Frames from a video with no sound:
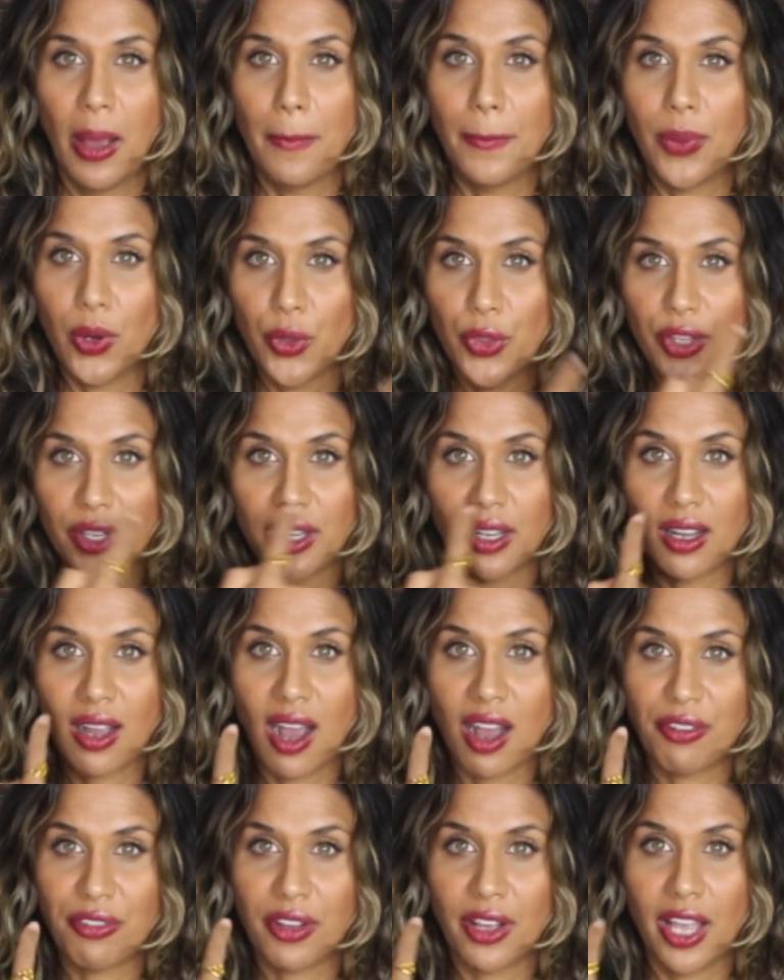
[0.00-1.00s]
Bodhika
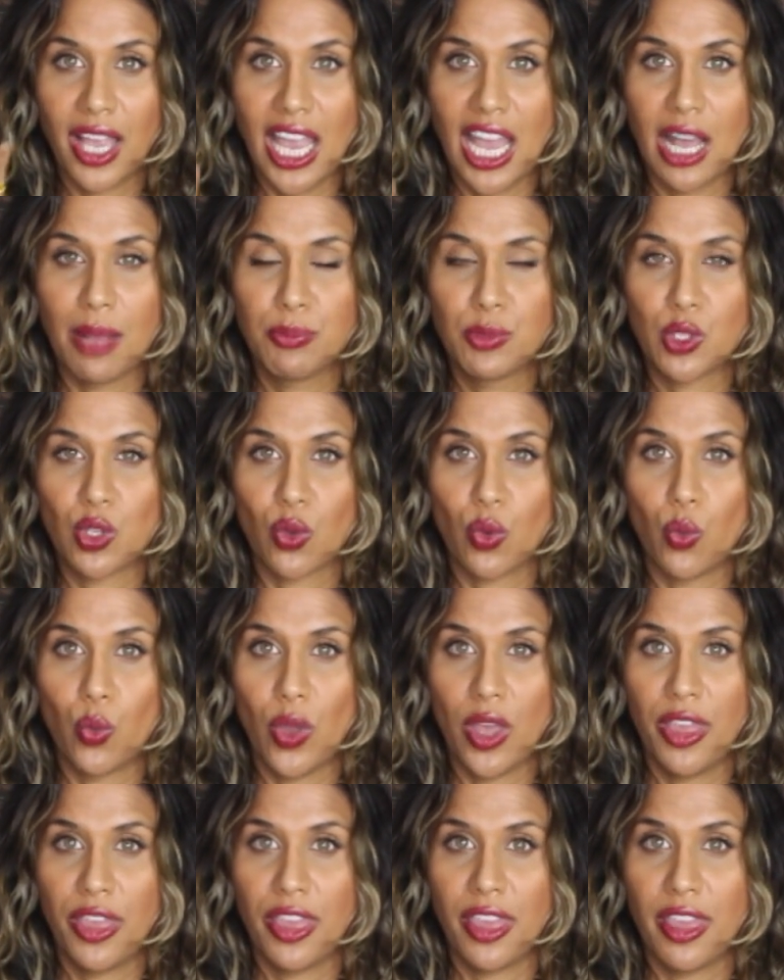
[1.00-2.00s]
kapha helps
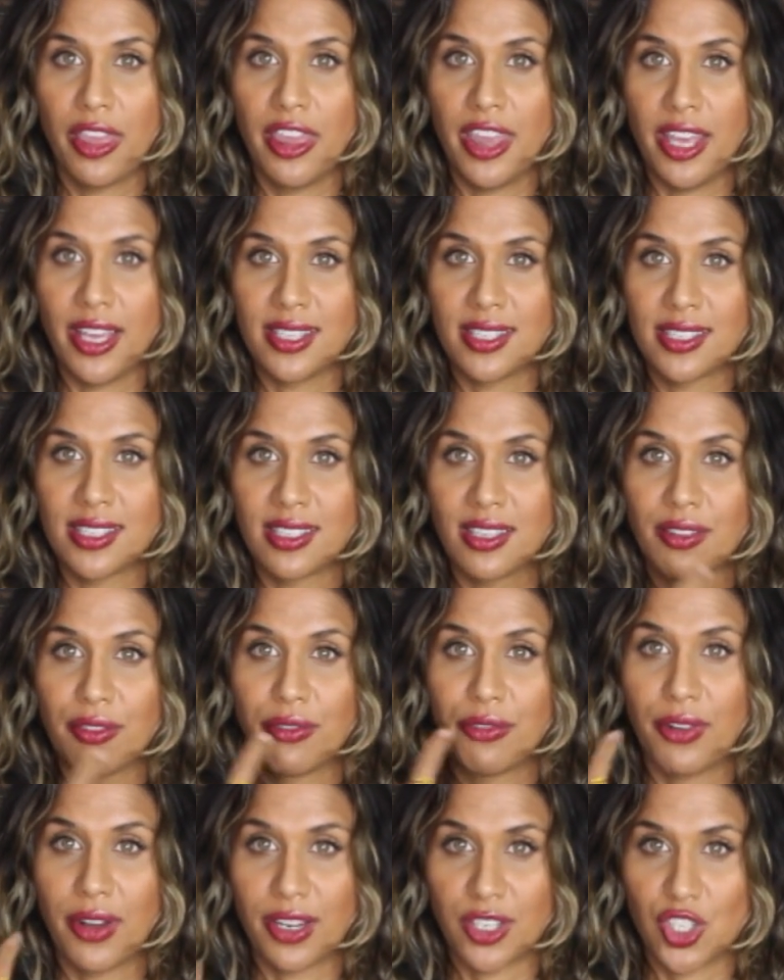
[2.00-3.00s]
with this
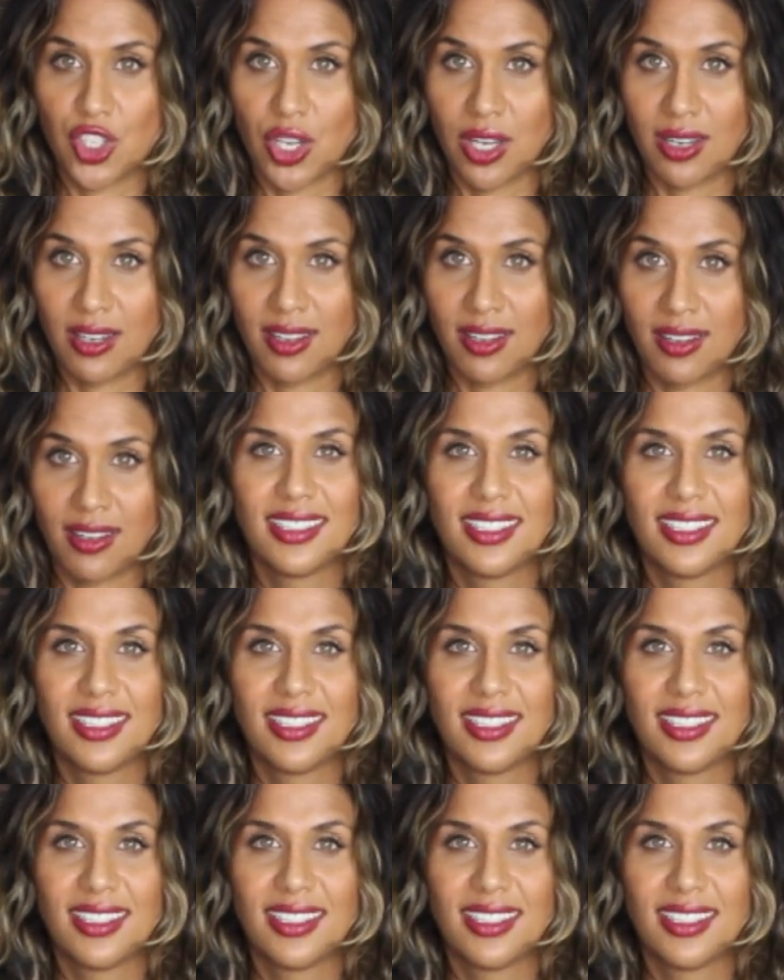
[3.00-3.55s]
function.